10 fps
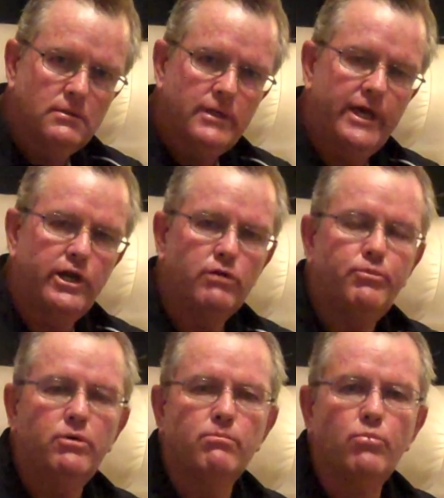and it'll
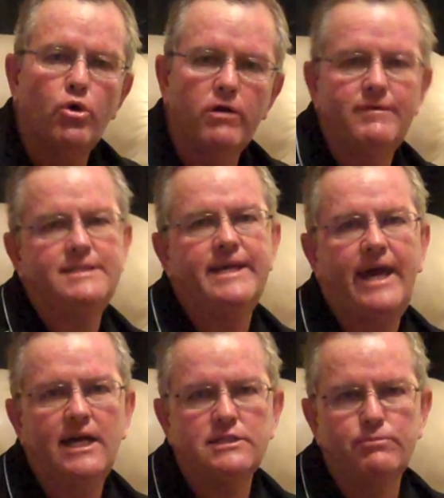put more of a
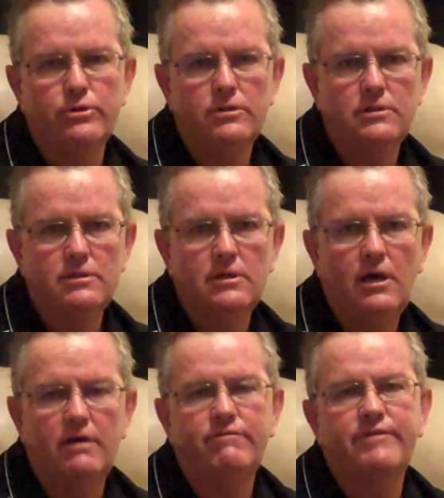tax burden
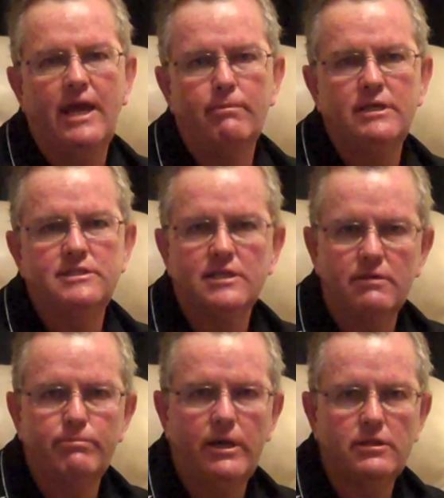on families that can
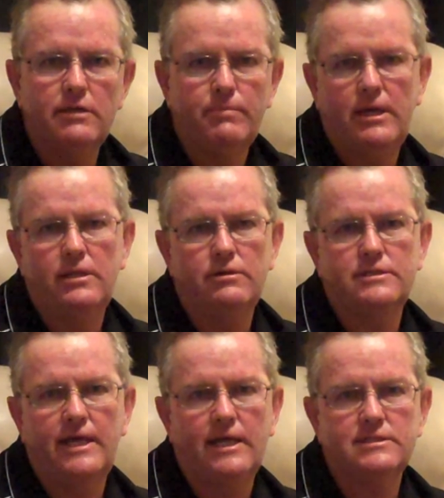barely pay their
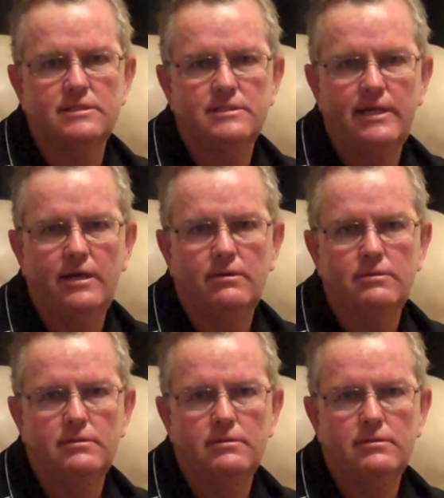taxes now.